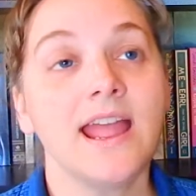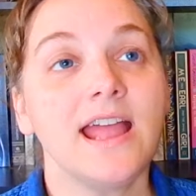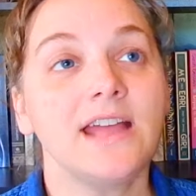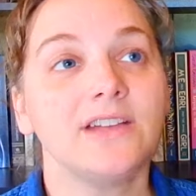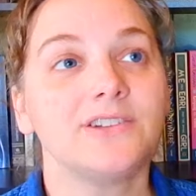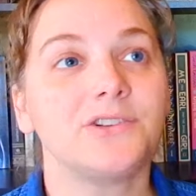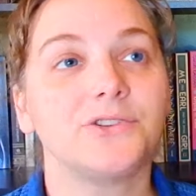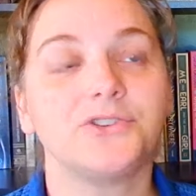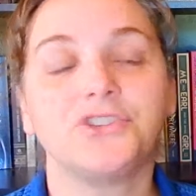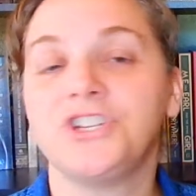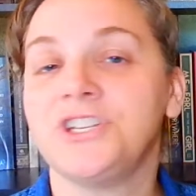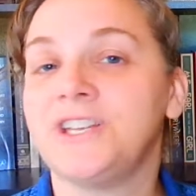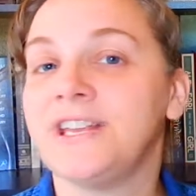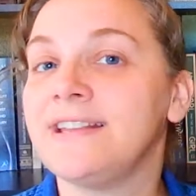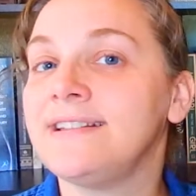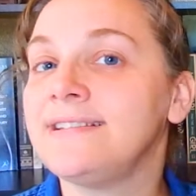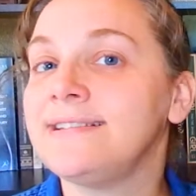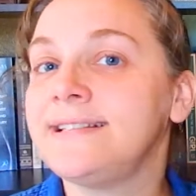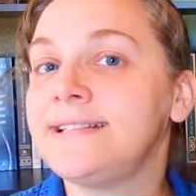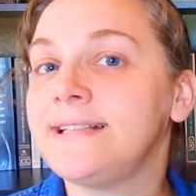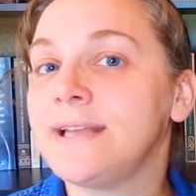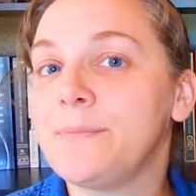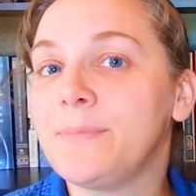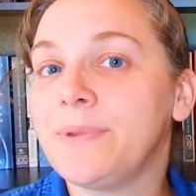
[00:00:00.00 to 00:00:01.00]
so she
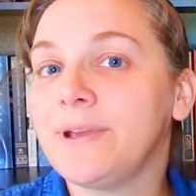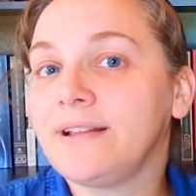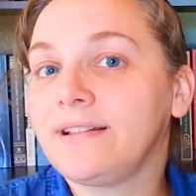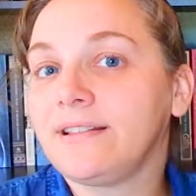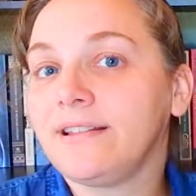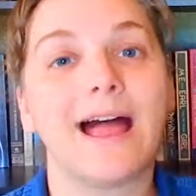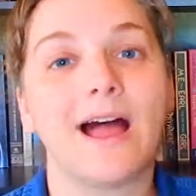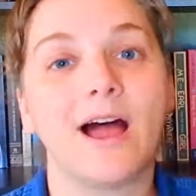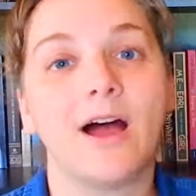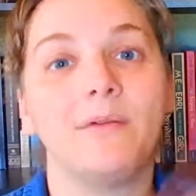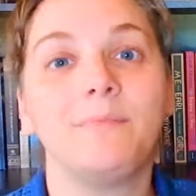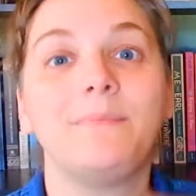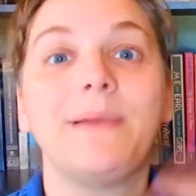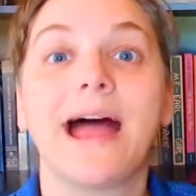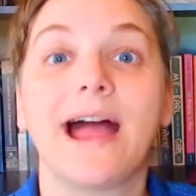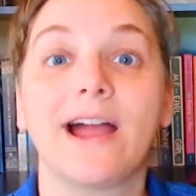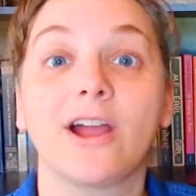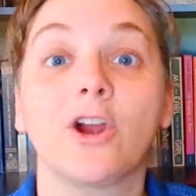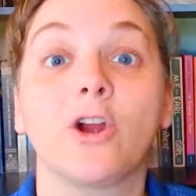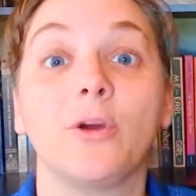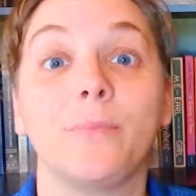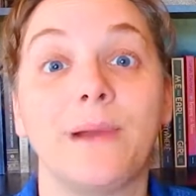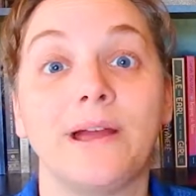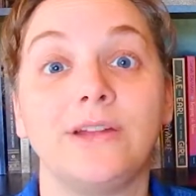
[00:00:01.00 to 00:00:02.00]
didn't typically
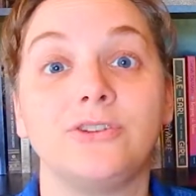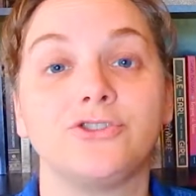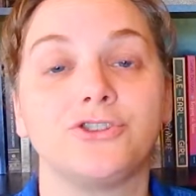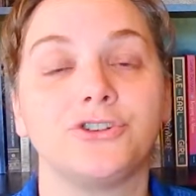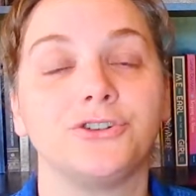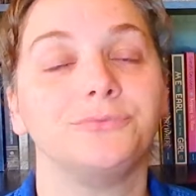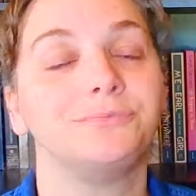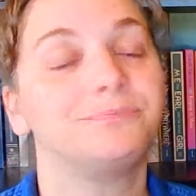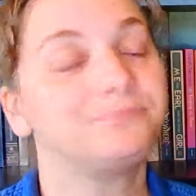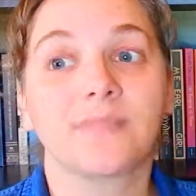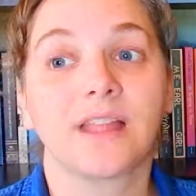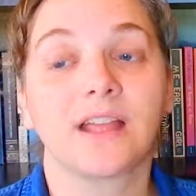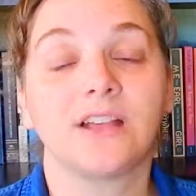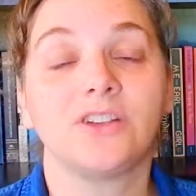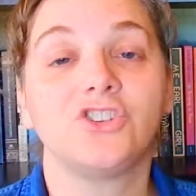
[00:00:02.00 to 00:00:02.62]
unpack her bedroom.